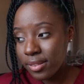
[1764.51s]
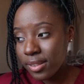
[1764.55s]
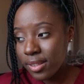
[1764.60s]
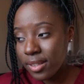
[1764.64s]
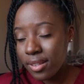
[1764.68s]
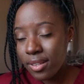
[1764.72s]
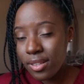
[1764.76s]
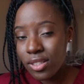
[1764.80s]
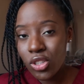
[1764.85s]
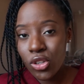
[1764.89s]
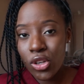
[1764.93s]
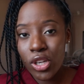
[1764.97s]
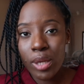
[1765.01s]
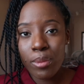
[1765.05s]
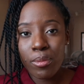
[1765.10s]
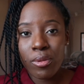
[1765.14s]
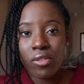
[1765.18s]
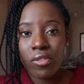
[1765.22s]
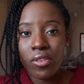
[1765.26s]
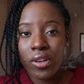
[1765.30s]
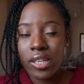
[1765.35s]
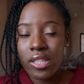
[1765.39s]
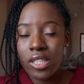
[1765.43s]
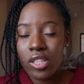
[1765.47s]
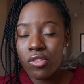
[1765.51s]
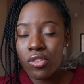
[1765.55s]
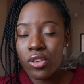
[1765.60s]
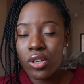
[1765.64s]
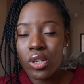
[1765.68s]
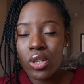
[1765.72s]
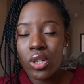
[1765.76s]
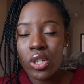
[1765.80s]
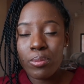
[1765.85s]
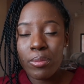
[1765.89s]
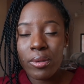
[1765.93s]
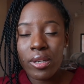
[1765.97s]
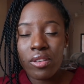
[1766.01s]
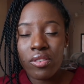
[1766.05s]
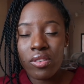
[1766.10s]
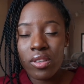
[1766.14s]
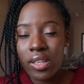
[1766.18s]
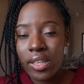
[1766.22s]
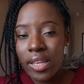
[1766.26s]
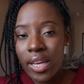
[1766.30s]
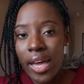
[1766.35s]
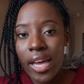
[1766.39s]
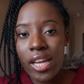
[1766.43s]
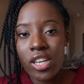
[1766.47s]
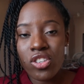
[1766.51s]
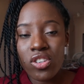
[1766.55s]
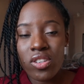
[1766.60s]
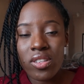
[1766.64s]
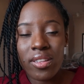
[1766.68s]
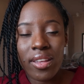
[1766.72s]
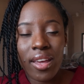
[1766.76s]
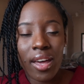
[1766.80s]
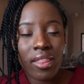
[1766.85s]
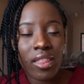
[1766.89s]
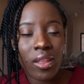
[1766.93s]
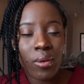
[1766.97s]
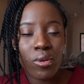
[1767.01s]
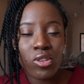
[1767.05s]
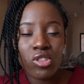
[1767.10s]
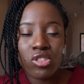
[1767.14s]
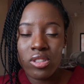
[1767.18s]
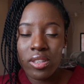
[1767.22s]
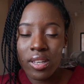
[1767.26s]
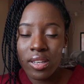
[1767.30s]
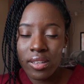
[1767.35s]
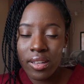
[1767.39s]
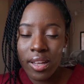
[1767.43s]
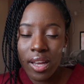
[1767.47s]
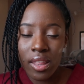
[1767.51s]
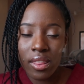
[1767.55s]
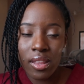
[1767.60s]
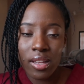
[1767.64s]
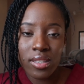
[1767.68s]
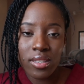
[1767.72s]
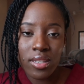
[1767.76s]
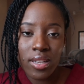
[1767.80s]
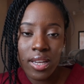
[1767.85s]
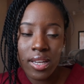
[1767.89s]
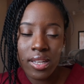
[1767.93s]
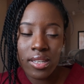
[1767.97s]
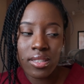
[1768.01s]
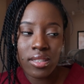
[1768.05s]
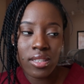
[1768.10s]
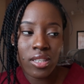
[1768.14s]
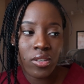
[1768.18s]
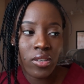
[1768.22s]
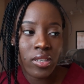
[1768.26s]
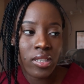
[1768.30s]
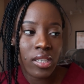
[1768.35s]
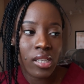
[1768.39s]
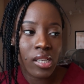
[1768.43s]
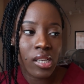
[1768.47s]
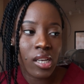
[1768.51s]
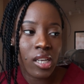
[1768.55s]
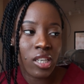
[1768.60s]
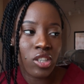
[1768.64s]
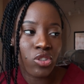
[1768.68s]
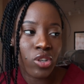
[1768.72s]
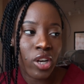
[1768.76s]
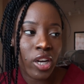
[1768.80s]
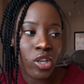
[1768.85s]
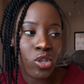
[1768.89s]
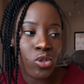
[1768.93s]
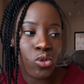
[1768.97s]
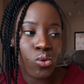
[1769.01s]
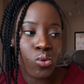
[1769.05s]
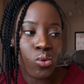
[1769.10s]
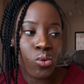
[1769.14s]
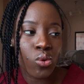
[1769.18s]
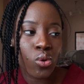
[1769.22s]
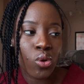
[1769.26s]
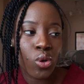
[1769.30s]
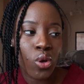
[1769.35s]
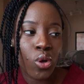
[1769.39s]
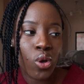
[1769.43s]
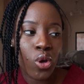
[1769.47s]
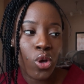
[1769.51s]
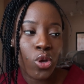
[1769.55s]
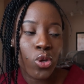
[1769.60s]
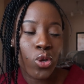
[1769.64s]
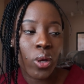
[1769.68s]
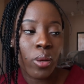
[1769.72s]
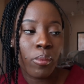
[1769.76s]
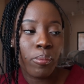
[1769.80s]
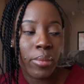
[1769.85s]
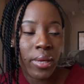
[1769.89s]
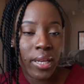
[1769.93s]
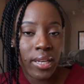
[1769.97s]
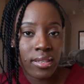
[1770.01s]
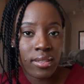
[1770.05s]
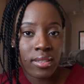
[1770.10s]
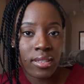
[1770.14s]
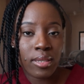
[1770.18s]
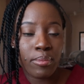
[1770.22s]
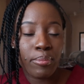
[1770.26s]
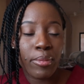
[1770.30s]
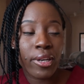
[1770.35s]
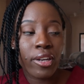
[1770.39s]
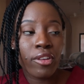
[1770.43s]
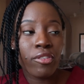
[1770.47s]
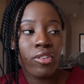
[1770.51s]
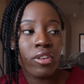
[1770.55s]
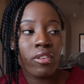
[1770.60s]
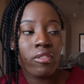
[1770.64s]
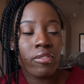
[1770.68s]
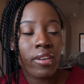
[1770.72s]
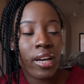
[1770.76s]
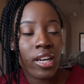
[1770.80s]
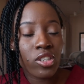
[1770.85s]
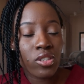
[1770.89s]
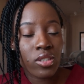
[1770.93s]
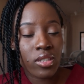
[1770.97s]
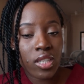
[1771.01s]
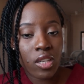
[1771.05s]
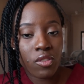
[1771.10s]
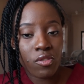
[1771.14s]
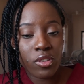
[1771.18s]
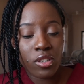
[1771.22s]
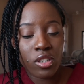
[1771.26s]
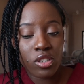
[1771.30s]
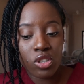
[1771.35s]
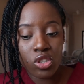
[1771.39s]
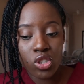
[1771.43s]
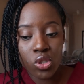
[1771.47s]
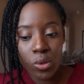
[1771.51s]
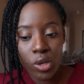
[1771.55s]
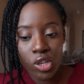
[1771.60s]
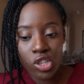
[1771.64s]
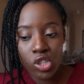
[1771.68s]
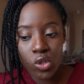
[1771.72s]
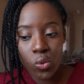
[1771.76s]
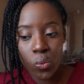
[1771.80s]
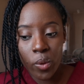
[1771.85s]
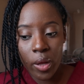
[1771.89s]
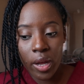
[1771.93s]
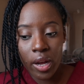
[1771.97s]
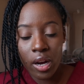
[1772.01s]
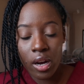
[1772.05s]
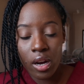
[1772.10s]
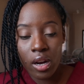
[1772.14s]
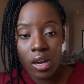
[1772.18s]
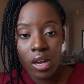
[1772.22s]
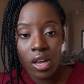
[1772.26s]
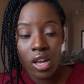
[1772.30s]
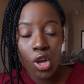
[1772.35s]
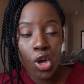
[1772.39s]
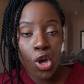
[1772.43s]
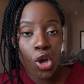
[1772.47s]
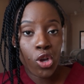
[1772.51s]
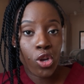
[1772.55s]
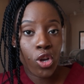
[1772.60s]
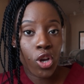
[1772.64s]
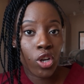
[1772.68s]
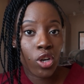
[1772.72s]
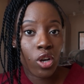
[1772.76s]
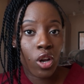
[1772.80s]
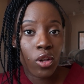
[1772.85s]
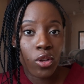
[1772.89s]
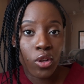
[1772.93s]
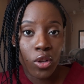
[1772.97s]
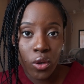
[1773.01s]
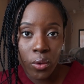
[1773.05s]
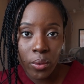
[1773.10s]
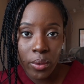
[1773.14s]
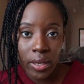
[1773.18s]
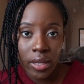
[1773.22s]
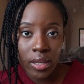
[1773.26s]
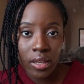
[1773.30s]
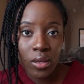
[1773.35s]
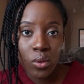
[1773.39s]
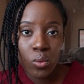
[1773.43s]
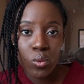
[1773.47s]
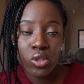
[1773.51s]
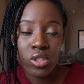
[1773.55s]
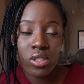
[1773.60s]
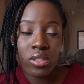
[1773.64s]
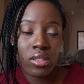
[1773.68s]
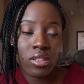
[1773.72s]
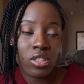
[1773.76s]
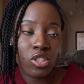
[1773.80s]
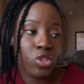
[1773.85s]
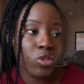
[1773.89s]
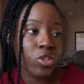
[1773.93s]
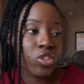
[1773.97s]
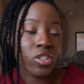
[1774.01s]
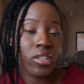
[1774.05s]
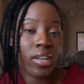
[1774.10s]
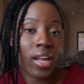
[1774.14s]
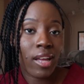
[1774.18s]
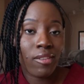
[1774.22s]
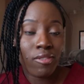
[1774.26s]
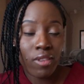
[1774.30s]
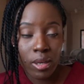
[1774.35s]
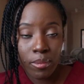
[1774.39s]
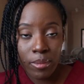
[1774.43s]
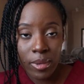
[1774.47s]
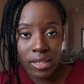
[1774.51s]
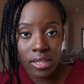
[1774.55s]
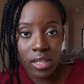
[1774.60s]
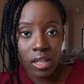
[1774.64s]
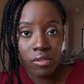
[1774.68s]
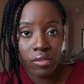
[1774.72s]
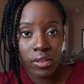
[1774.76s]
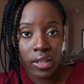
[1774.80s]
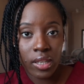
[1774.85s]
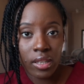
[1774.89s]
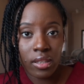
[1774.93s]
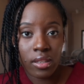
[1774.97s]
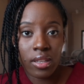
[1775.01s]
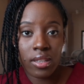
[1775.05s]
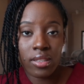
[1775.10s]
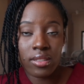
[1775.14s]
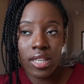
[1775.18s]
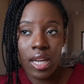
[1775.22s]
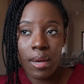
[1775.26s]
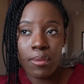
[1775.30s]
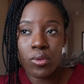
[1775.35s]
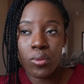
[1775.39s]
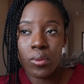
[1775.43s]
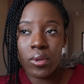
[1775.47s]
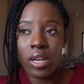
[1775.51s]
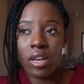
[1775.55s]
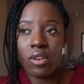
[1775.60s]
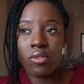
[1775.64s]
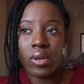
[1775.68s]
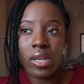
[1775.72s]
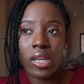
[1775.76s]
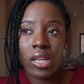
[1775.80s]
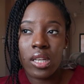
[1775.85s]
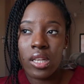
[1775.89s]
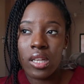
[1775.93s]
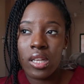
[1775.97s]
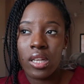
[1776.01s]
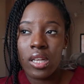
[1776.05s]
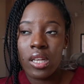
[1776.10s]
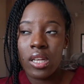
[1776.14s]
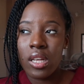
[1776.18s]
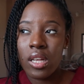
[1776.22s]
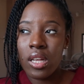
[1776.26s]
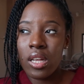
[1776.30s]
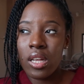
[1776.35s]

it's gonna be very difficult but if you can just gather what you can gather take it seriously and try to do your best but if you find yourself in a situation where you're not going which is a situation I found myself in there's times when I really